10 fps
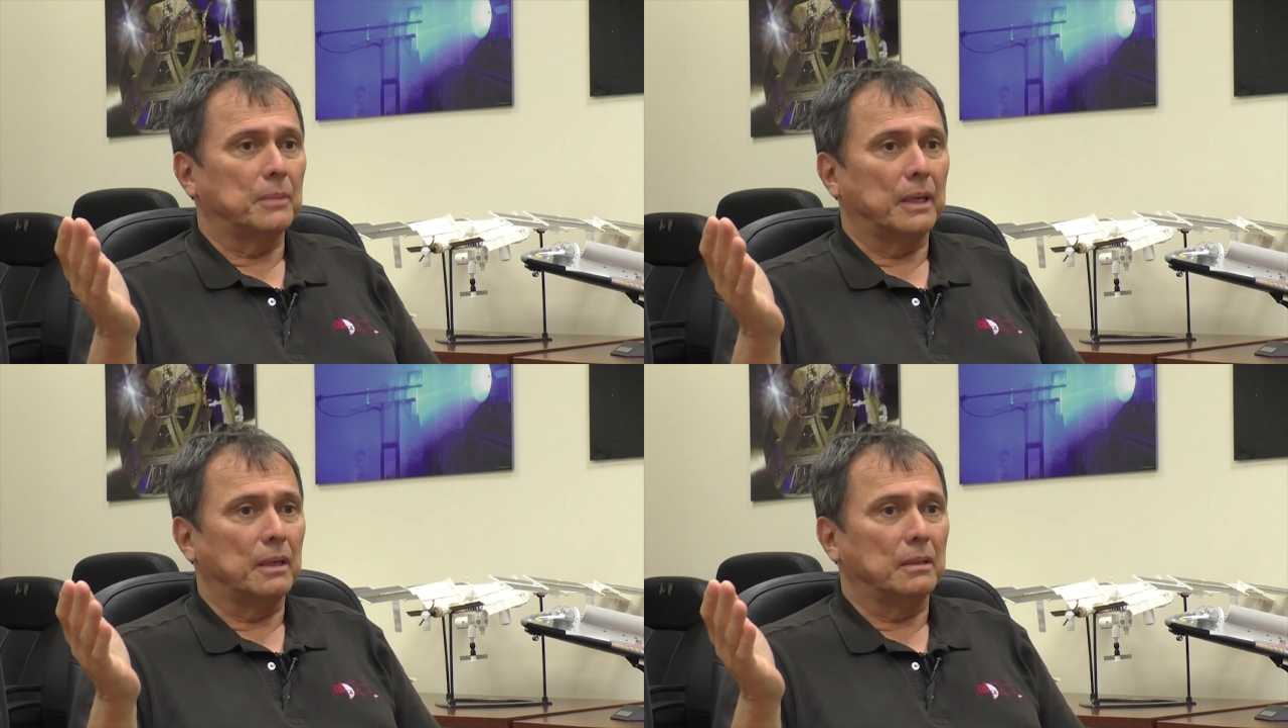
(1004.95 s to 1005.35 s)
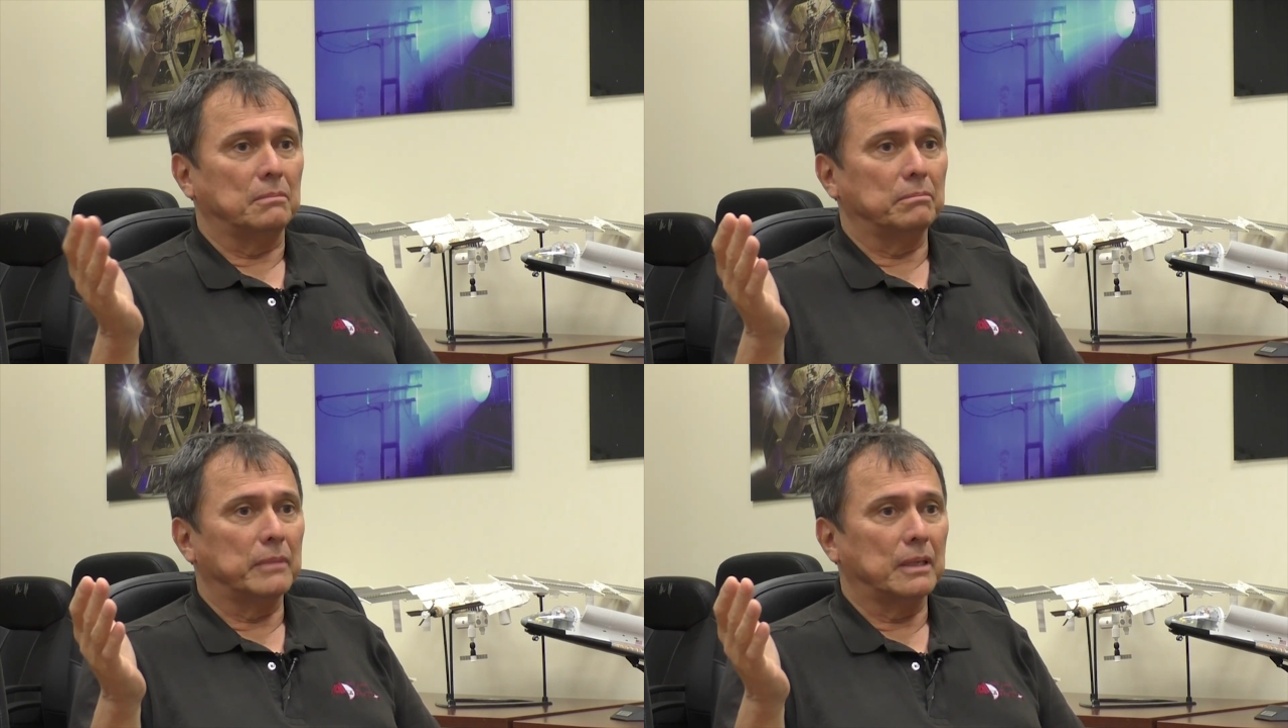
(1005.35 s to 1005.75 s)

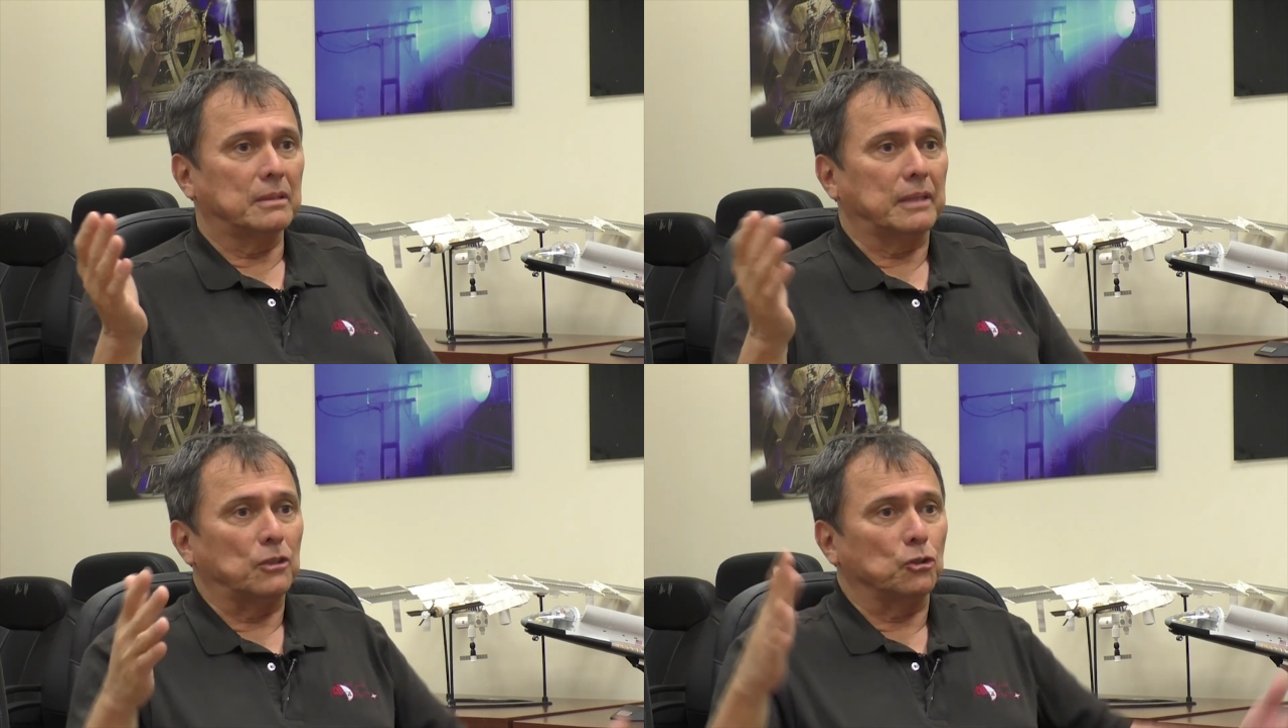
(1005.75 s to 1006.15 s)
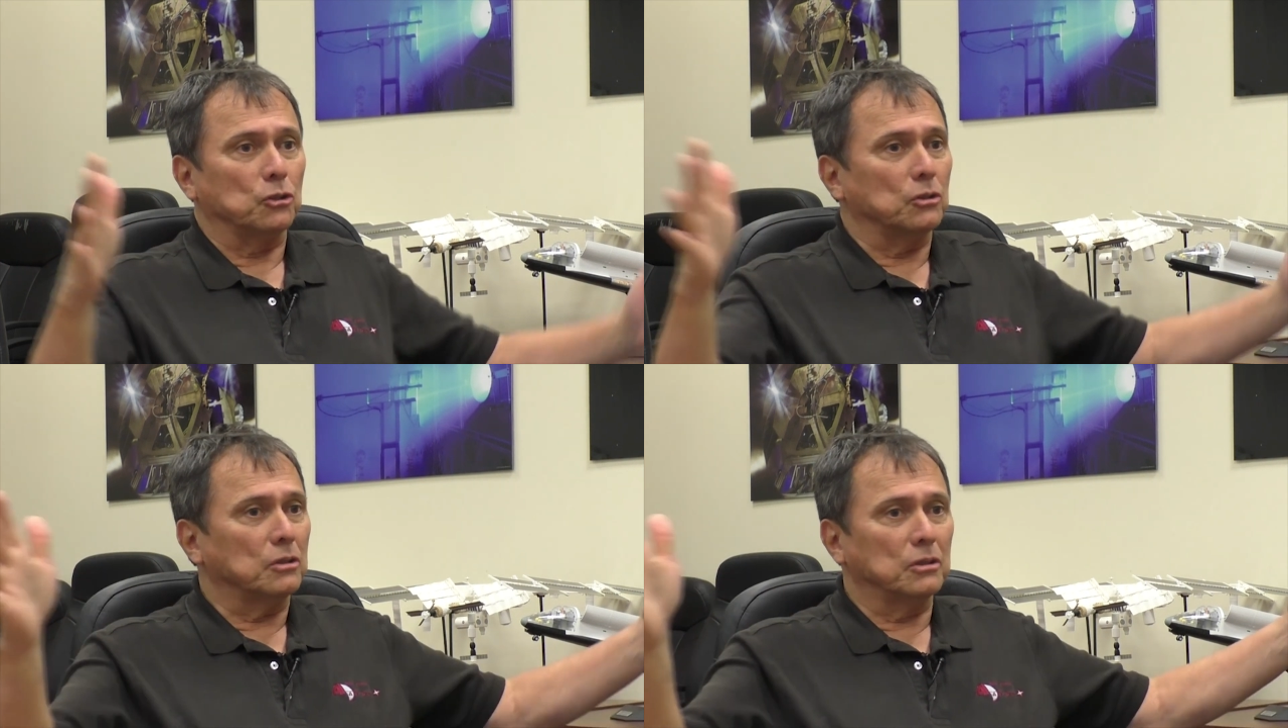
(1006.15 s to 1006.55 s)
big
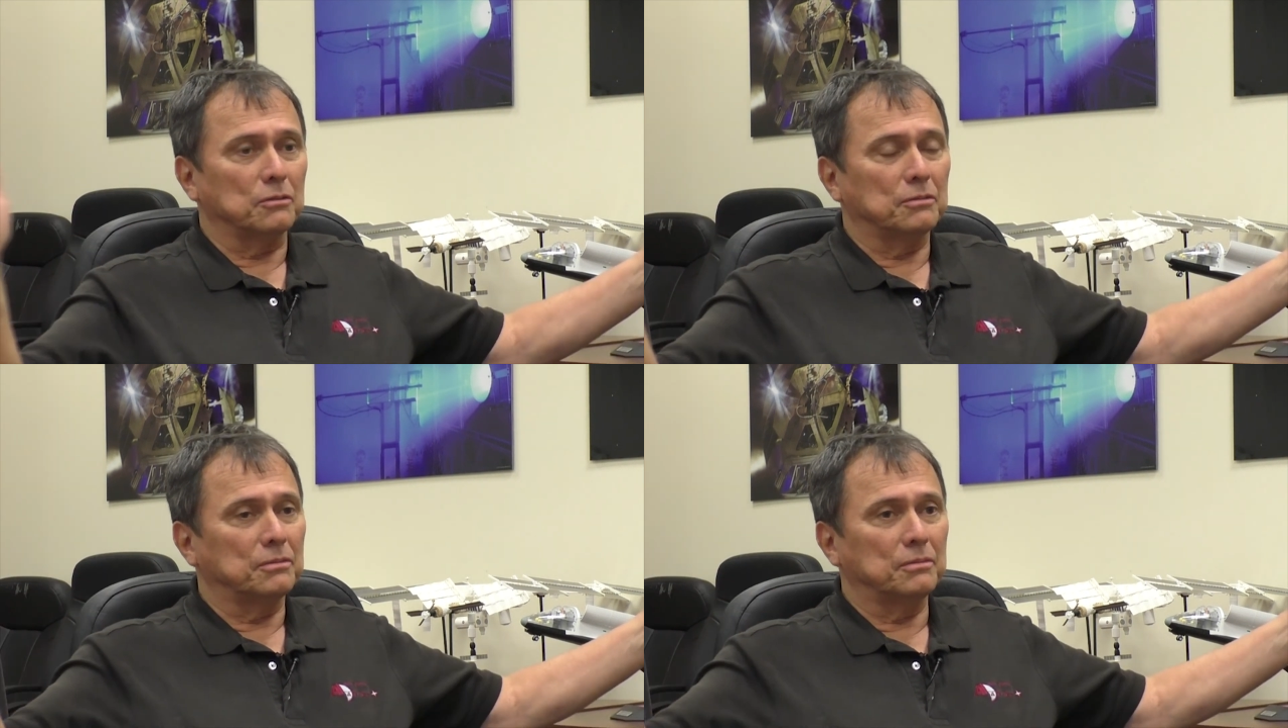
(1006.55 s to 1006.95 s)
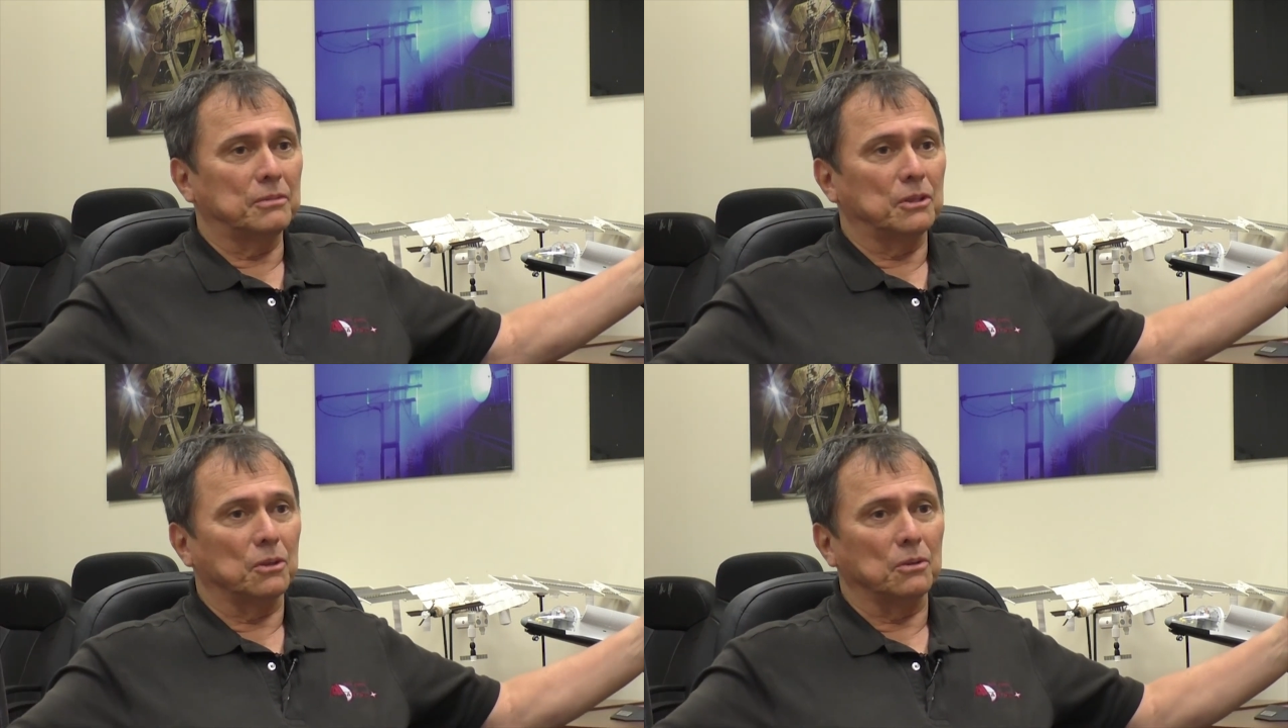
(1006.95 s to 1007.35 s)
extensions of
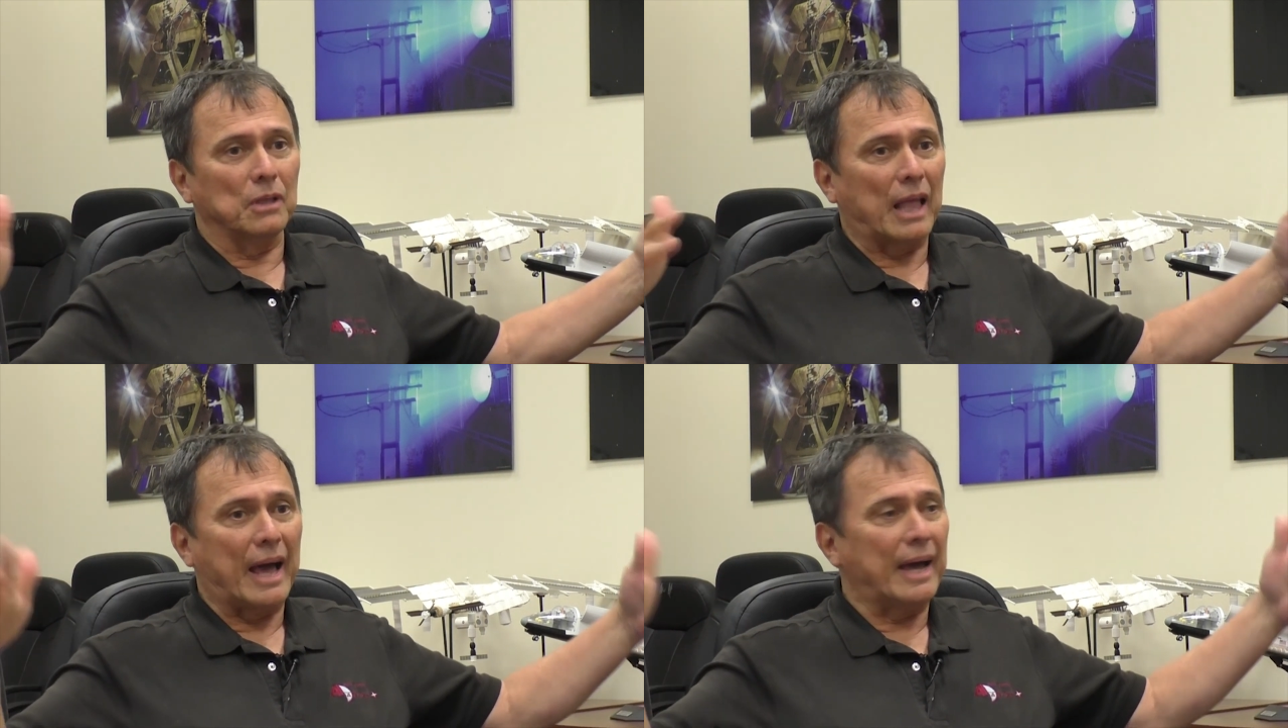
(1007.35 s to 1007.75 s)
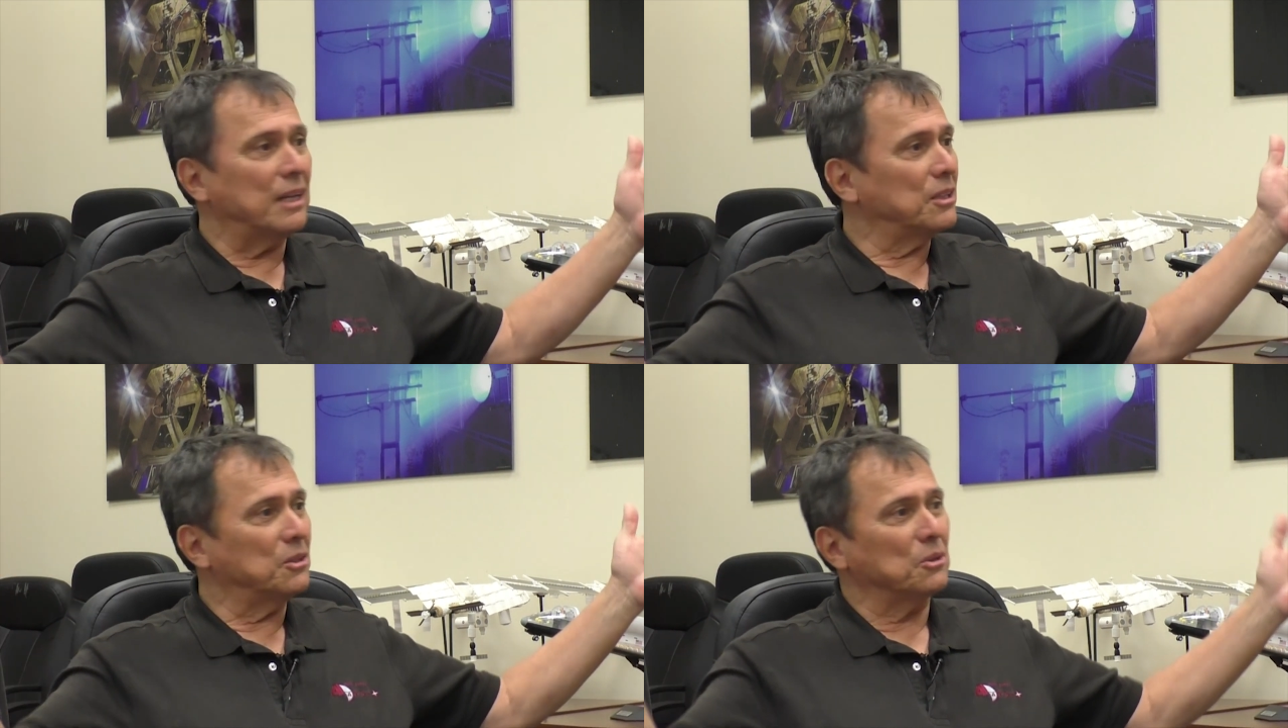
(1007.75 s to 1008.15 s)
you know
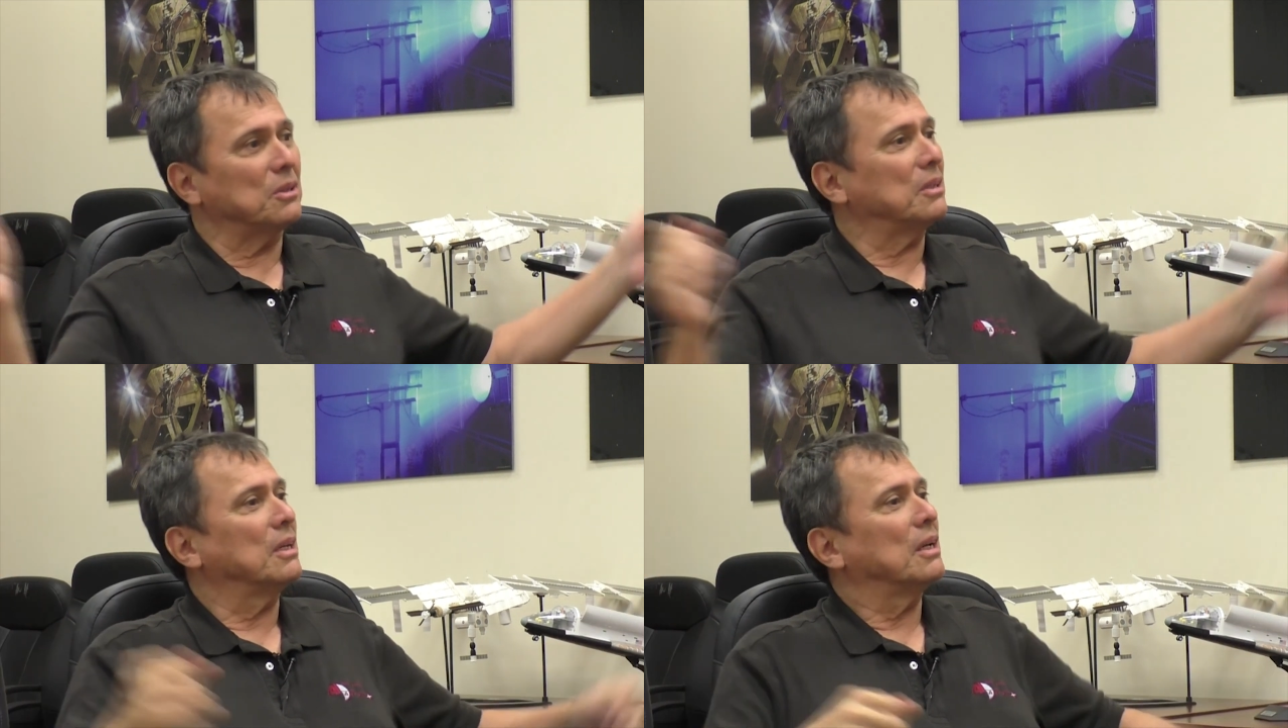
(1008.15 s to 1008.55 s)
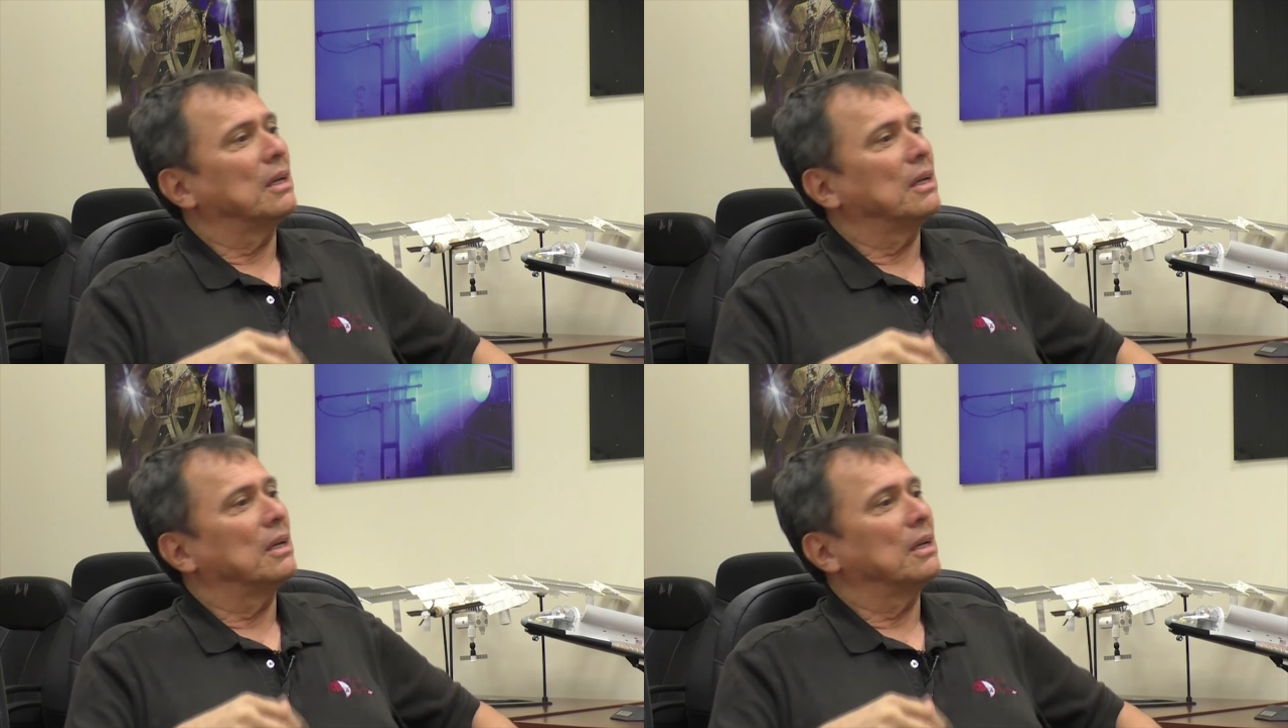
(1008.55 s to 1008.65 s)
land or